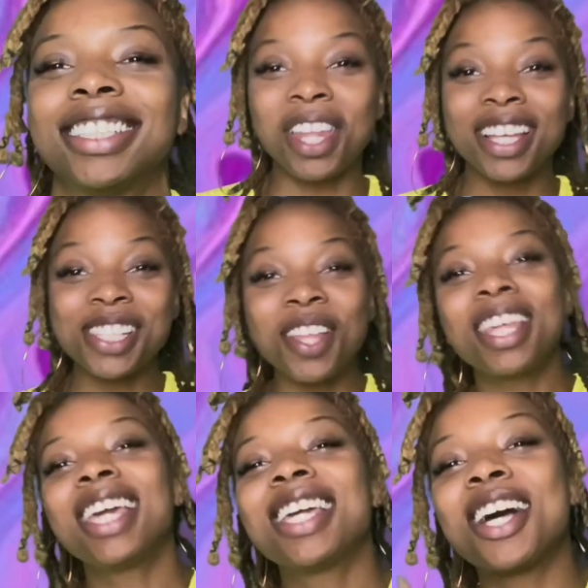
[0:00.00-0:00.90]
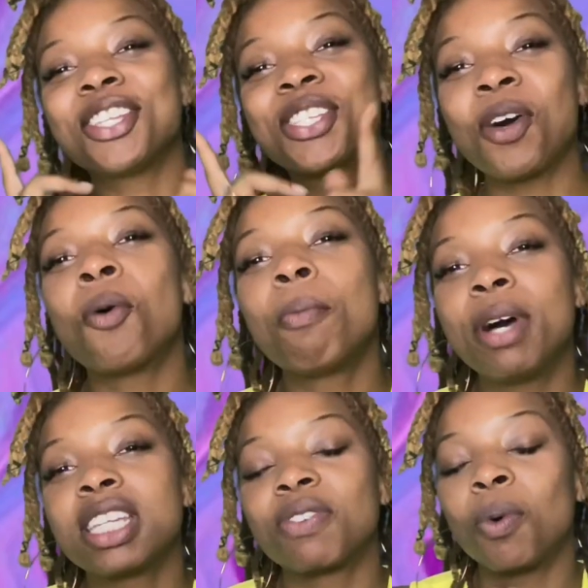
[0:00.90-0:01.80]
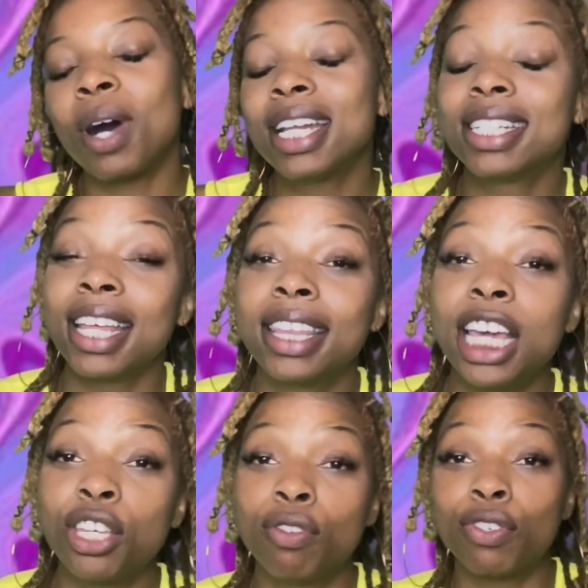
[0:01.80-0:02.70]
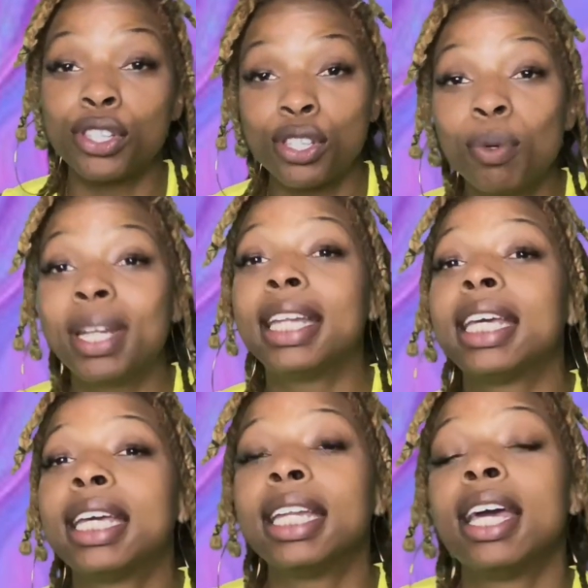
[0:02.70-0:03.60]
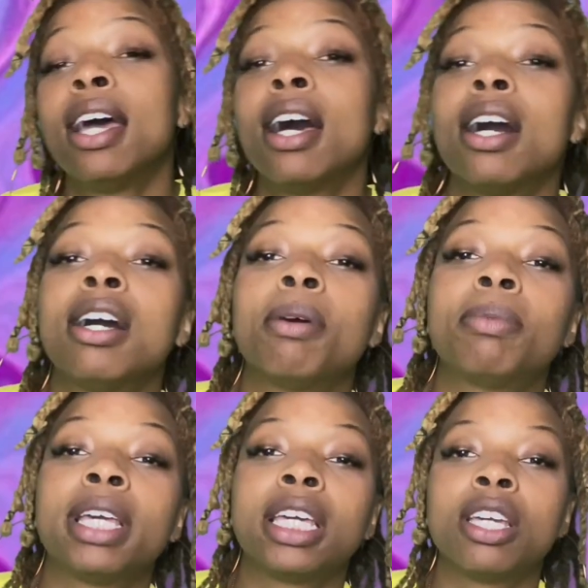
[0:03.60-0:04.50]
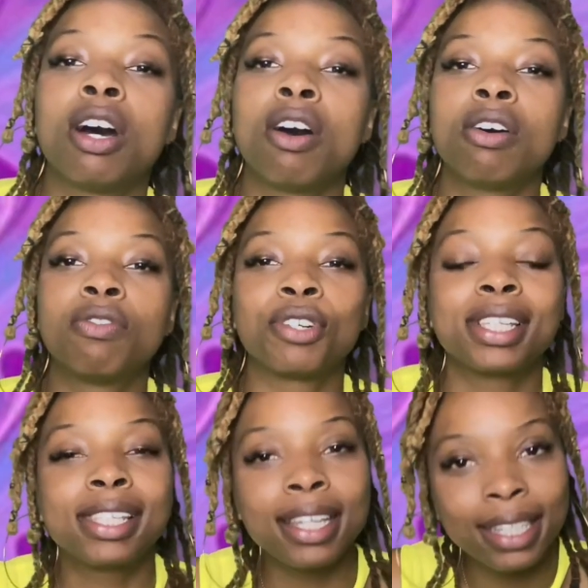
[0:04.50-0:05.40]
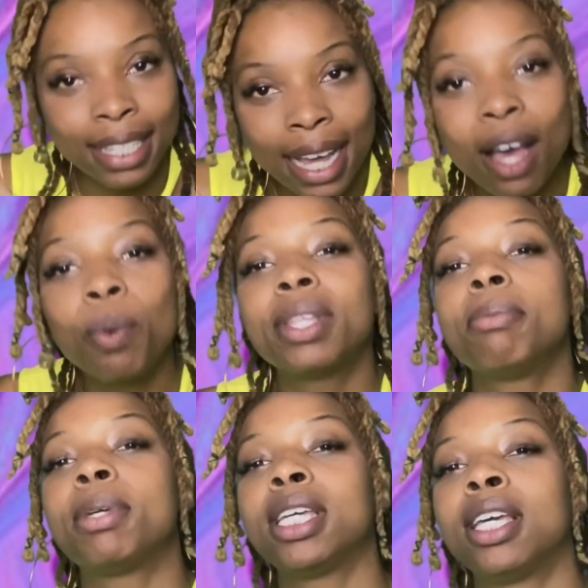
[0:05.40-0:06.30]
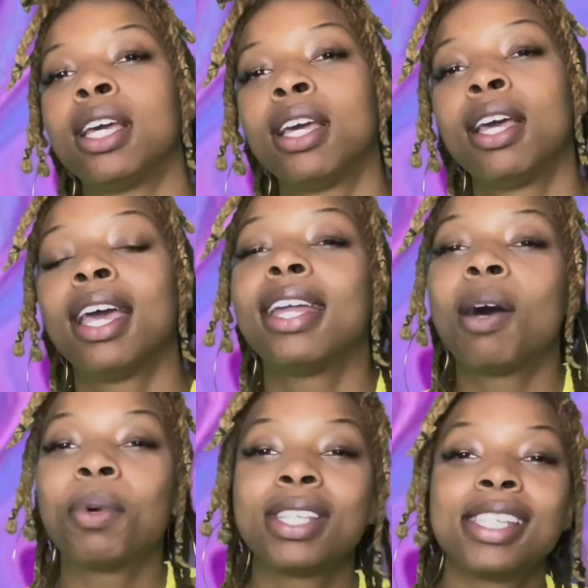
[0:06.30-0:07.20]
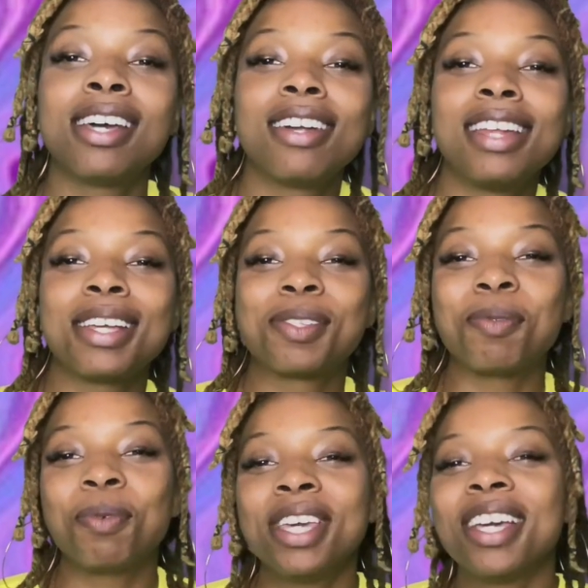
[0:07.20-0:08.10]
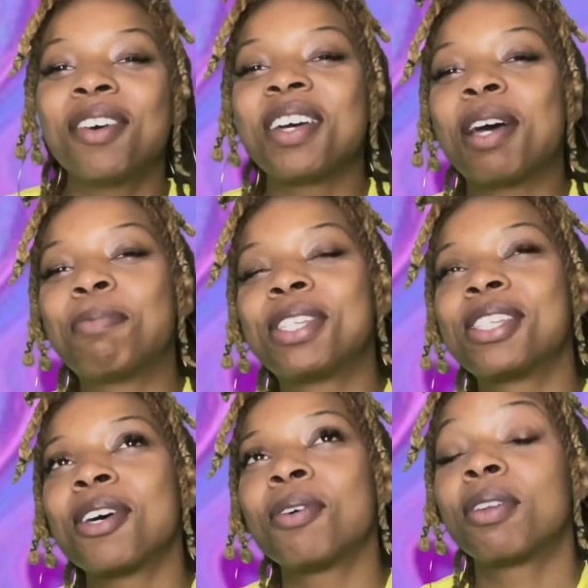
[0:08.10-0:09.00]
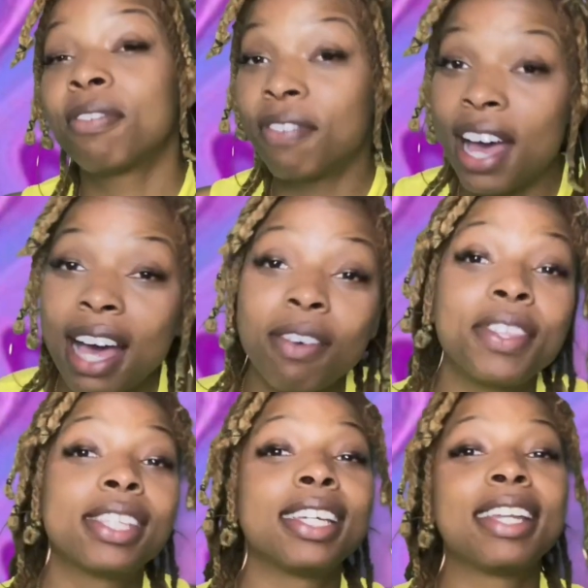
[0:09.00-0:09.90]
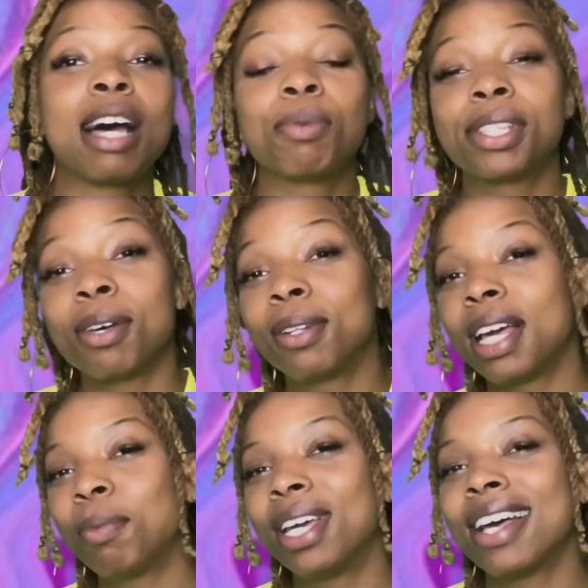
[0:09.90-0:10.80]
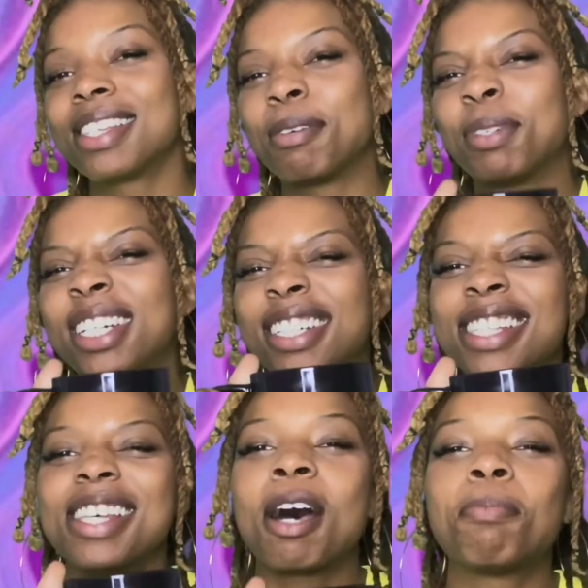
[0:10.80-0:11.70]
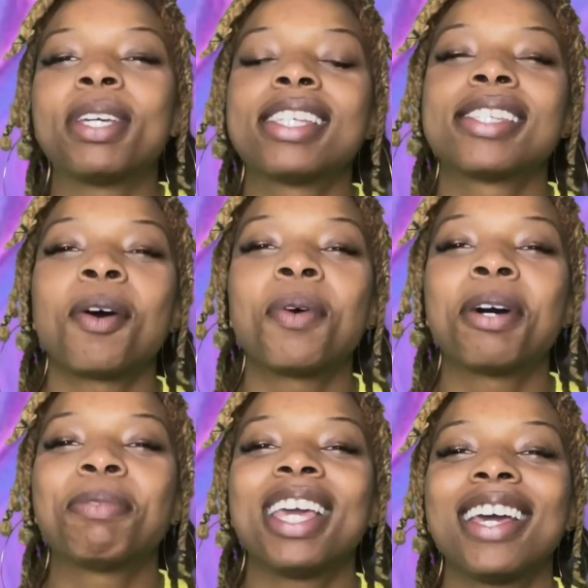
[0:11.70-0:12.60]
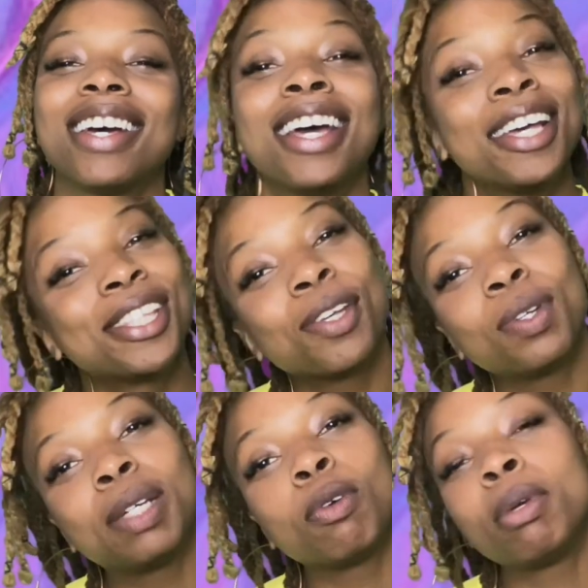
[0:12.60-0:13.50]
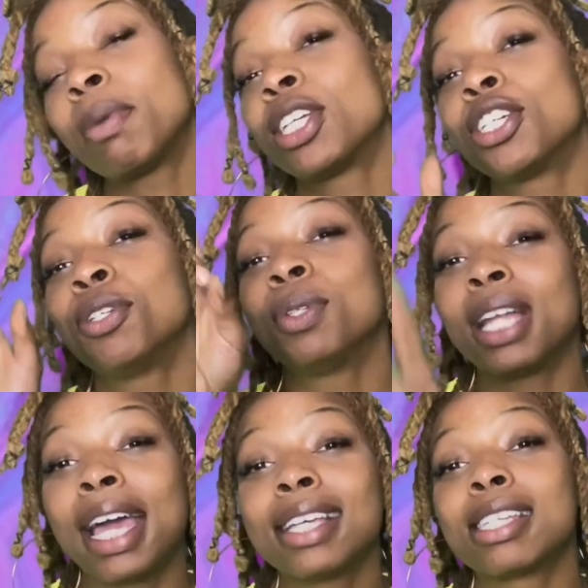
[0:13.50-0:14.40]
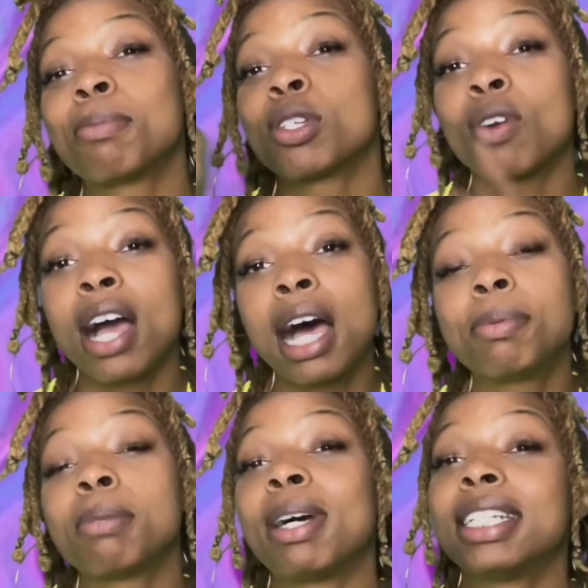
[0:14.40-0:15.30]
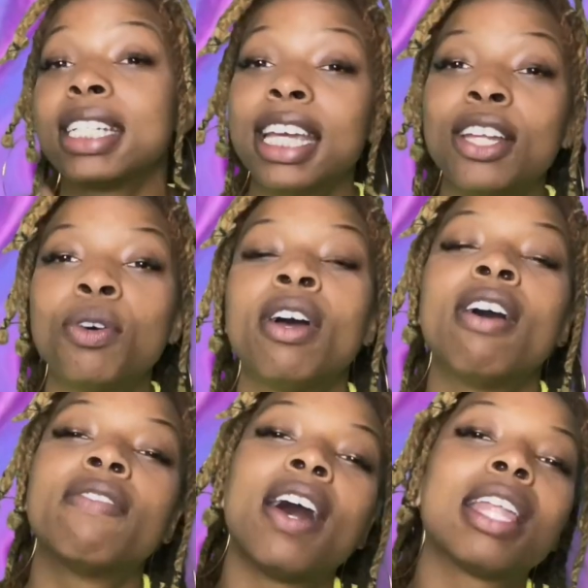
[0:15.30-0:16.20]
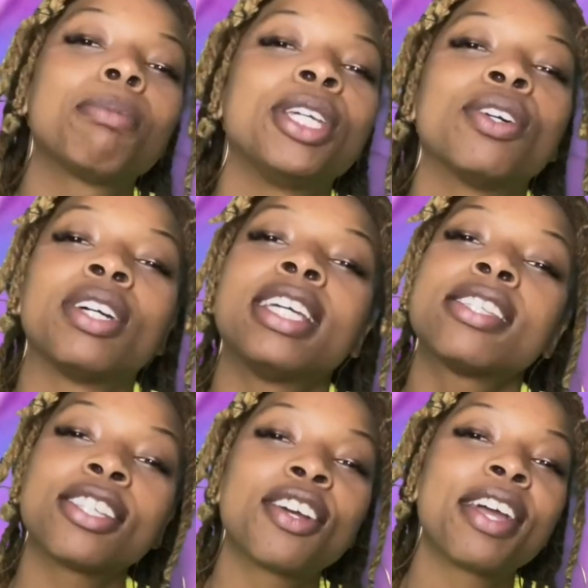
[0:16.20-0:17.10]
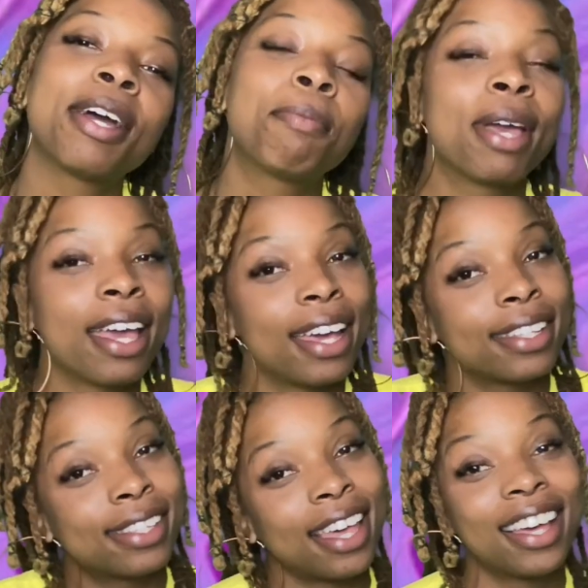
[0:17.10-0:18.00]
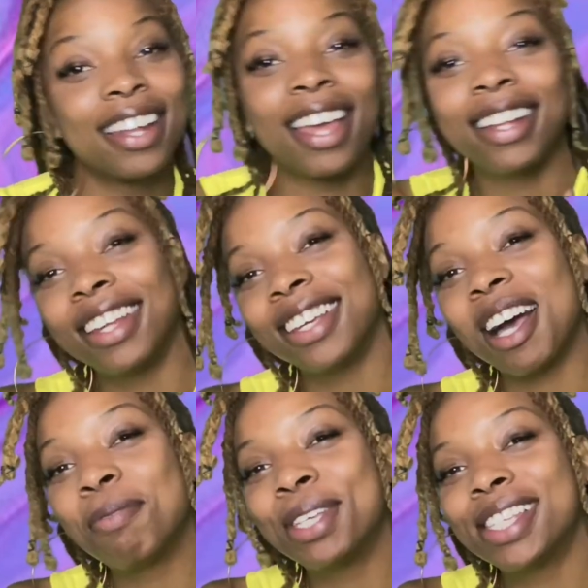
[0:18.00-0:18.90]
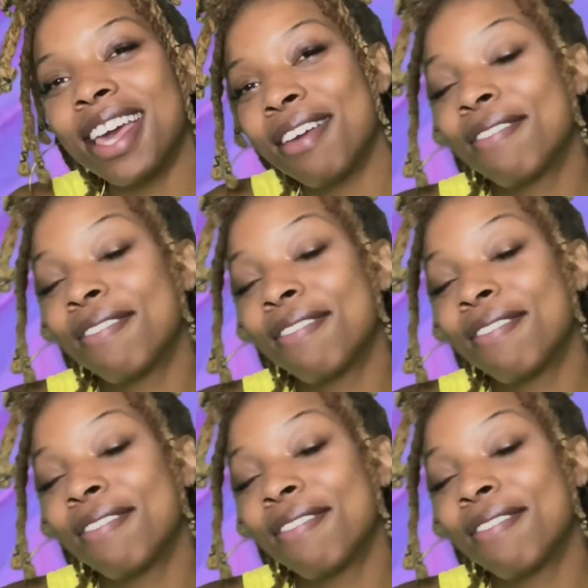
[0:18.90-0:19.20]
so thank y'all so much for watching. Thank you for tuning in. Um, thank y'all for sitting down with me and I want to see y'all next week on episode five of the Sit Down with SolÉ. We got some good topics. So, um, yeah, tune in with me. Make sure you like, subscribe to my channel, follow me on Instagram, and stay connected. Y'all be safe.